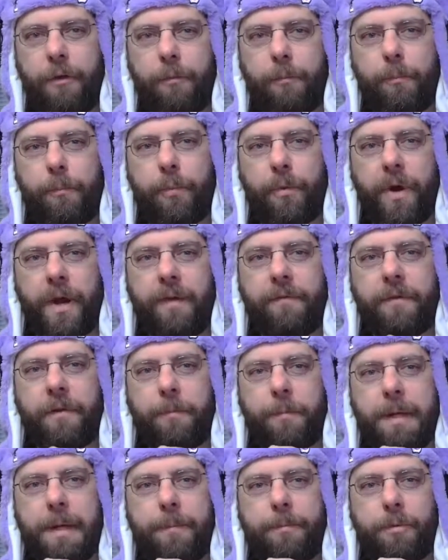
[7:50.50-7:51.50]
private
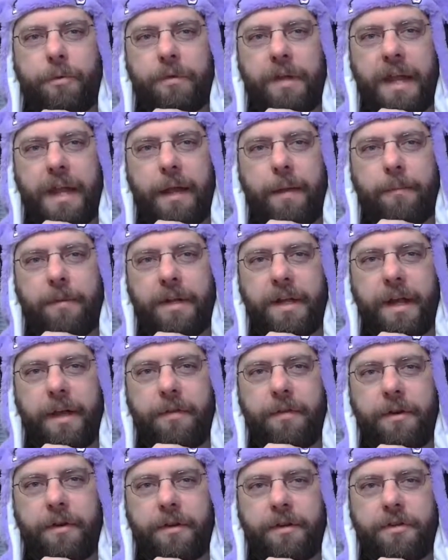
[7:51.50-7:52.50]
people came together
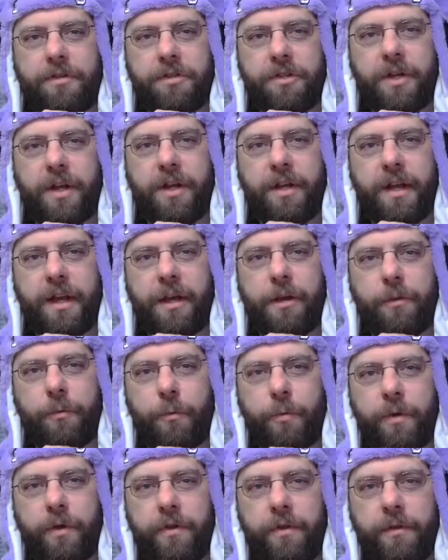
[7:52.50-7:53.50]
to shut down one
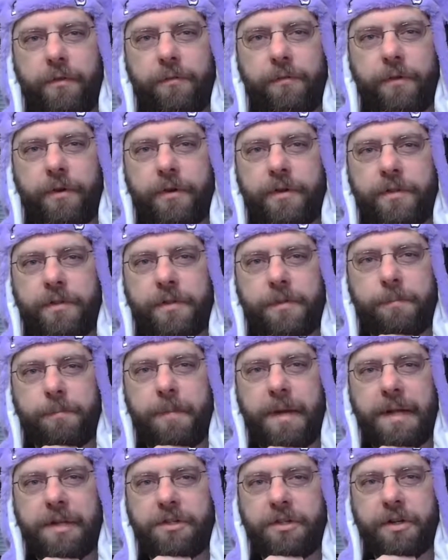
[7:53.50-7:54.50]
of the first
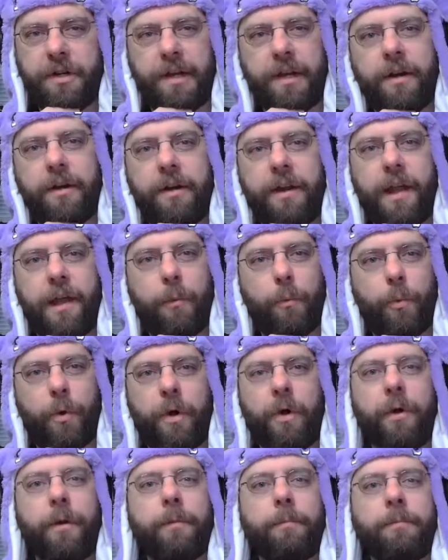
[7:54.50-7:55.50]
major internet
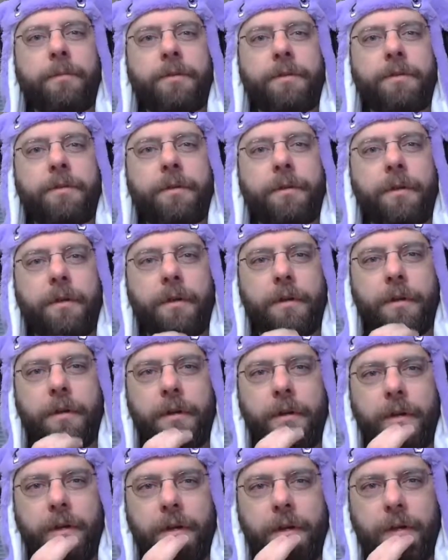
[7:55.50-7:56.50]
worms
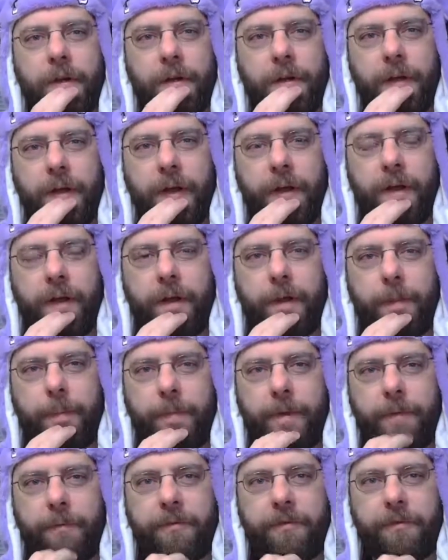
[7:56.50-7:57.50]
that
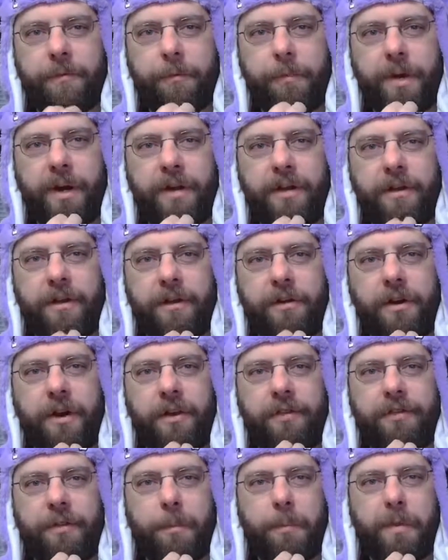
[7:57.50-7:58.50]
was spreading across
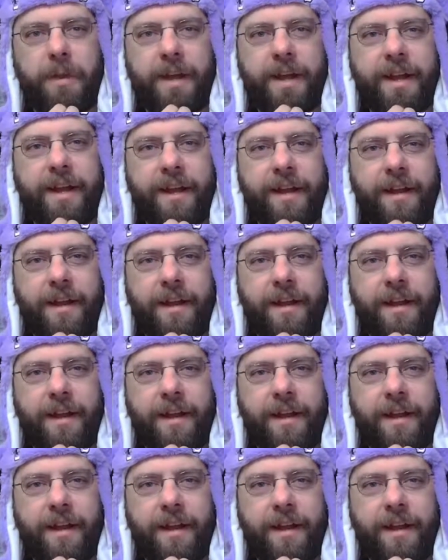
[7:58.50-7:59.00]
the planet.